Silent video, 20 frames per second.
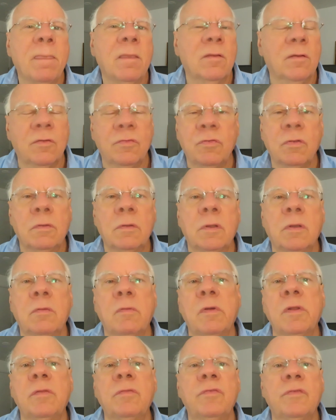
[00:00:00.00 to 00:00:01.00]
There's only
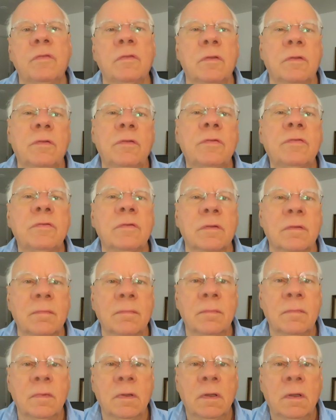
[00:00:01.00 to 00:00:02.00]
one
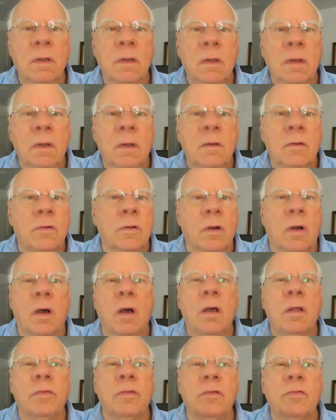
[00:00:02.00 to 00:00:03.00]
solution to
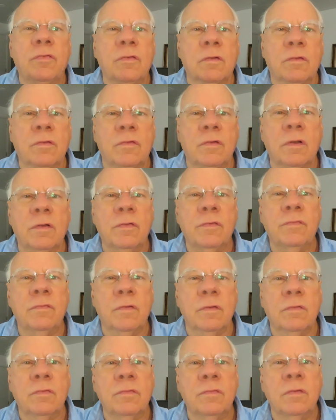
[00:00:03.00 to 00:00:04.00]
all this
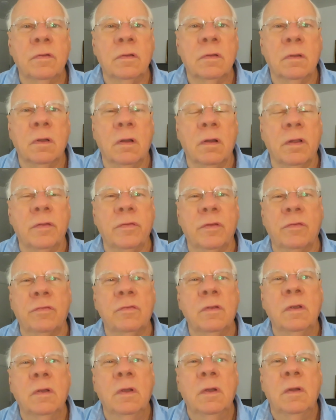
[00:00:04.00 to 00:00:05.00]
injustice, all
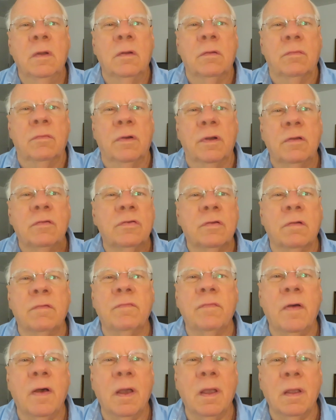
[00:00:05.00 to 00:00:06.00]
this racial
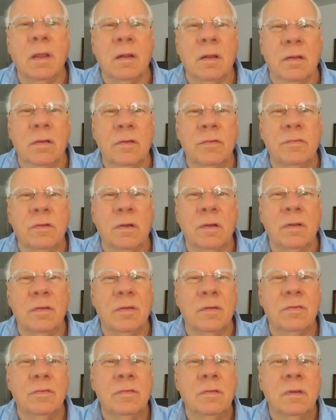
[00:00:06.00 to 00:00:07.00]
violence, all
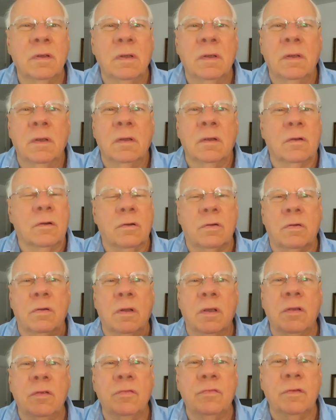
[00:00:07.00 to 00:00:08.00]
this
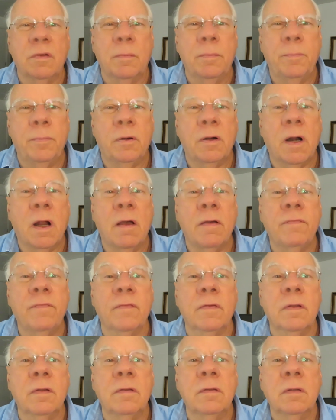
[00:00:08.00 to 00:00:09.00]
crazy
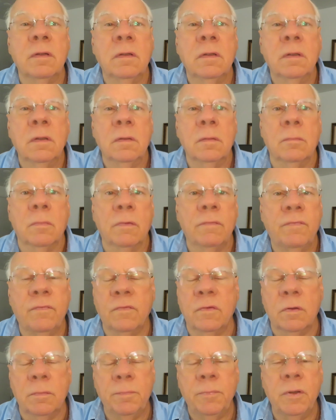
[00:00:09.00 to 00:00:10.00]
profit
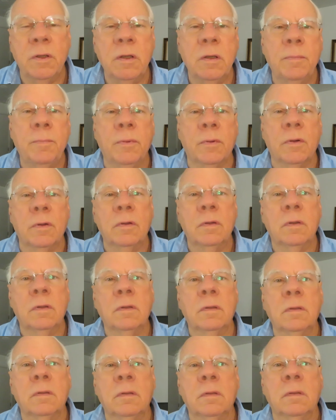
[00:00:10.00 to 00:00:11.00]
before people,
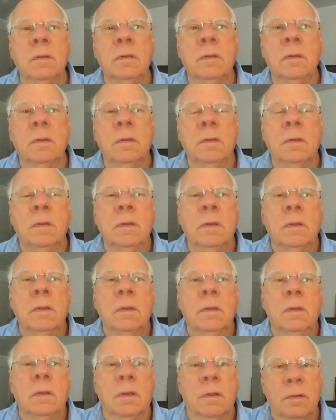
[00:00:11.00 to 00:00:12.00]

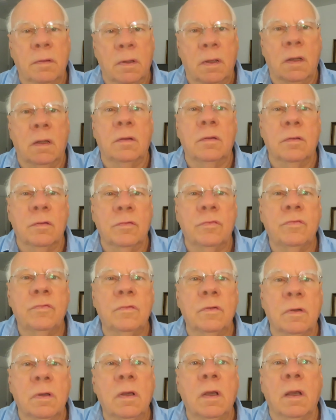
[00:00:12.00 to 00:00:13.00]
and that is
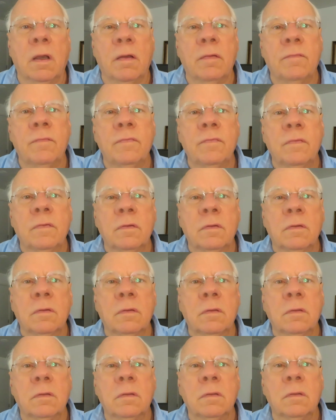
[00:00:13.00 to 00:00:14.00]
to have
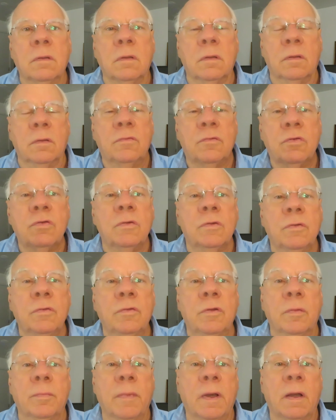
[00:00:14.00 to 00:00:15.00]
a
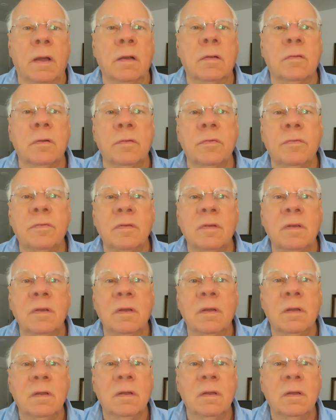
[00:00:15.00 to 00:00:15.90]
true democracy